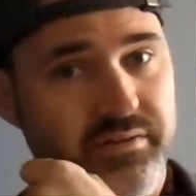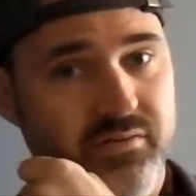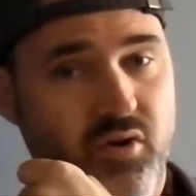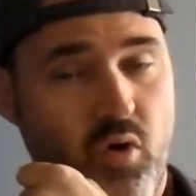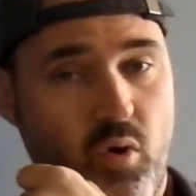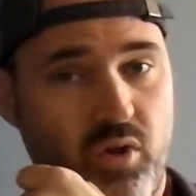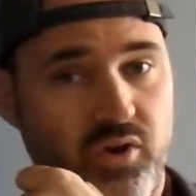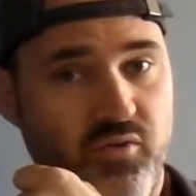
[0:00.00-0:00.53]

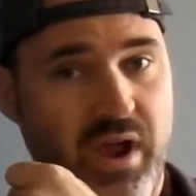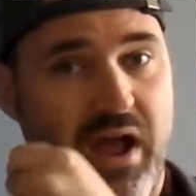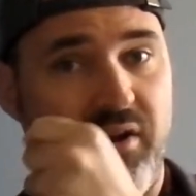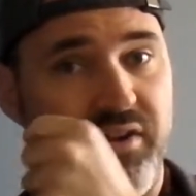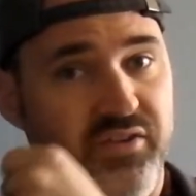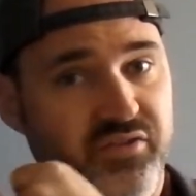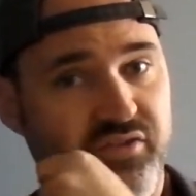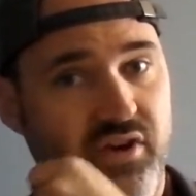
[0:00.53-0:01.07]
Cole and
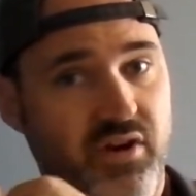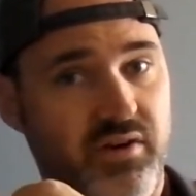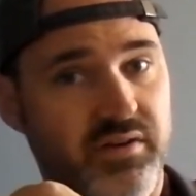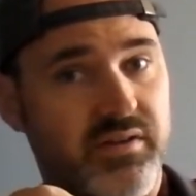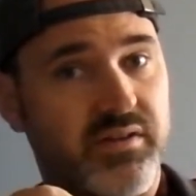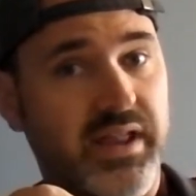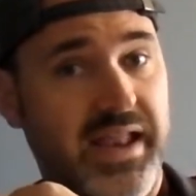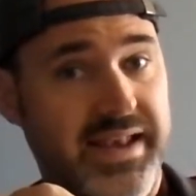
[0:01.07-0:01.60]
Rowdy
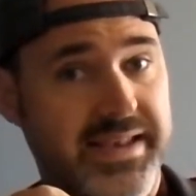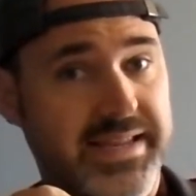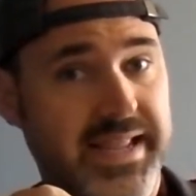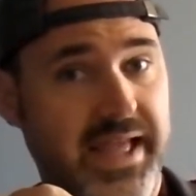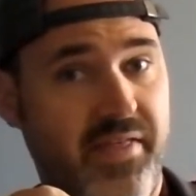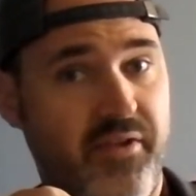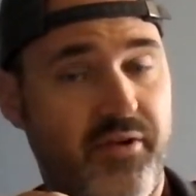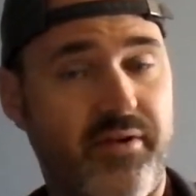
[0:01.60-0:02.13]
start getting
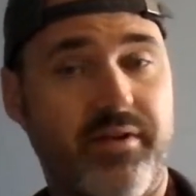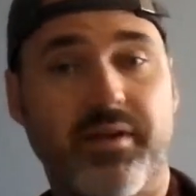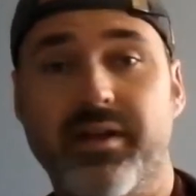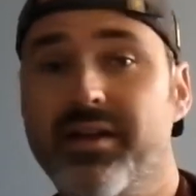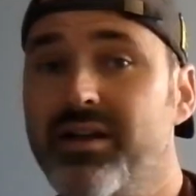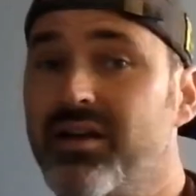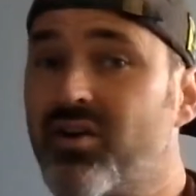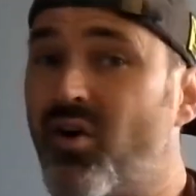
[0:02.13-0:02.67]
together.
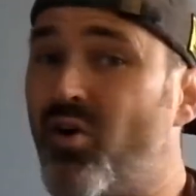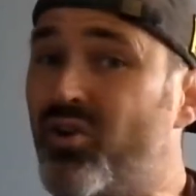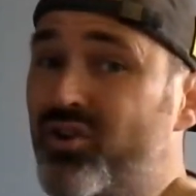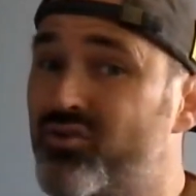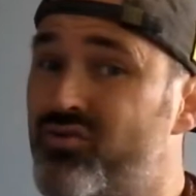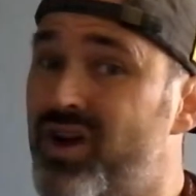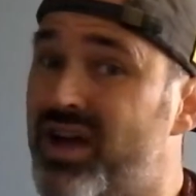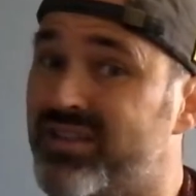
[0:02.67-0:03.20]
Cole
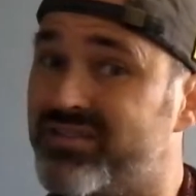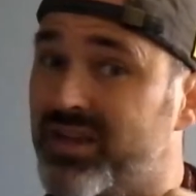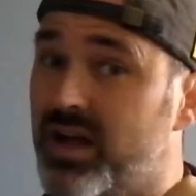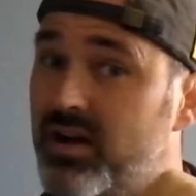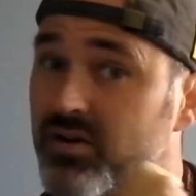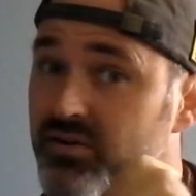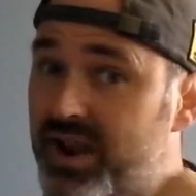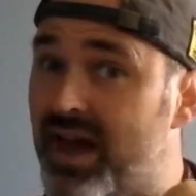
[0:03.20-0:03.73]
and Russ,
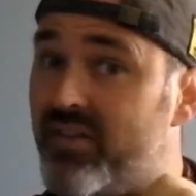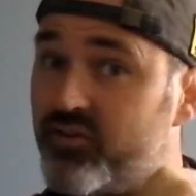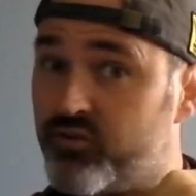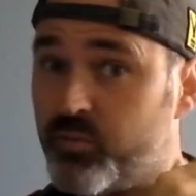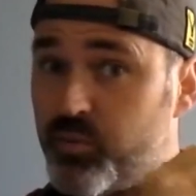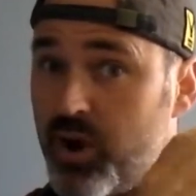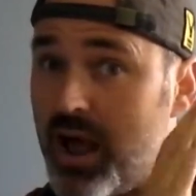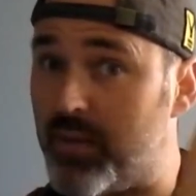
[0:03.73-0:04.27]
now there's a
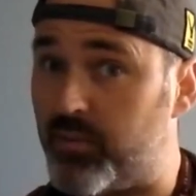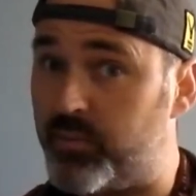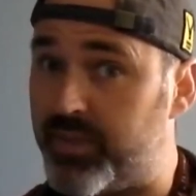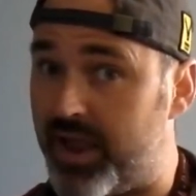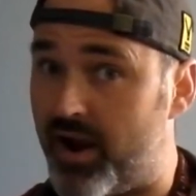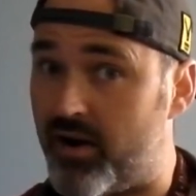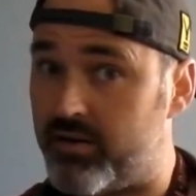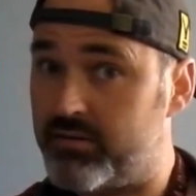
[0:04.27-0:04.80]
problem
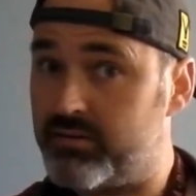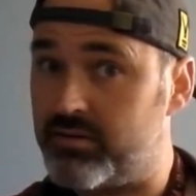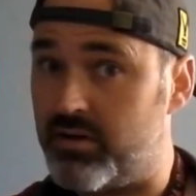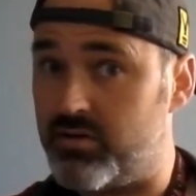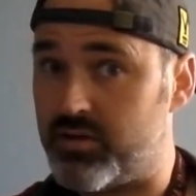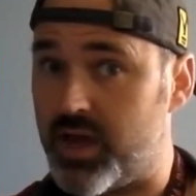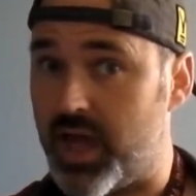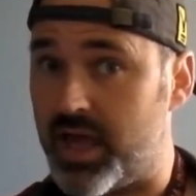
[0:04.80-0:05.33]
there.
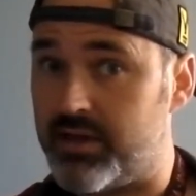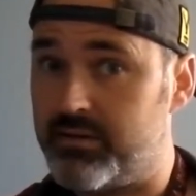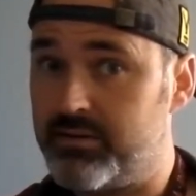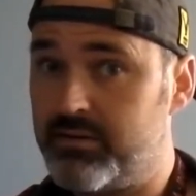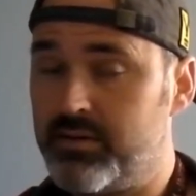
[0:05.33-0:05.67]
Okay.